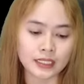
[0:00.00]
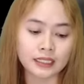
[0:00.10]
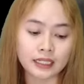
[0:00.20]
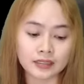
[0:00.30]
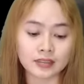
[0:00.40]

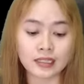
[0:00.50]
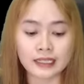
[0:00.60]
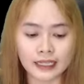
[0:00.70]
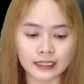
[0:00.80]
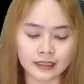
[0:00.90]
That's
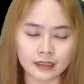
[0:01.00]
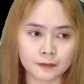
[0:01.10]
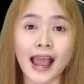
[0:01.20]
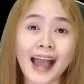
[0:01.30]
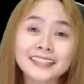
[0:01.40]

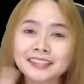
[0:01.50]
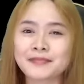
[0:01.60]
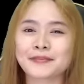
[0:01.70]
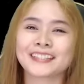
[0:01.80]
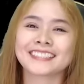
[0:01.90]
delegated. As
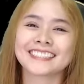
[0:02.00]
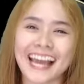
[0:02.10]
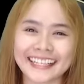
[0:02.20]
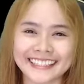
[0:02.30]
simple as that.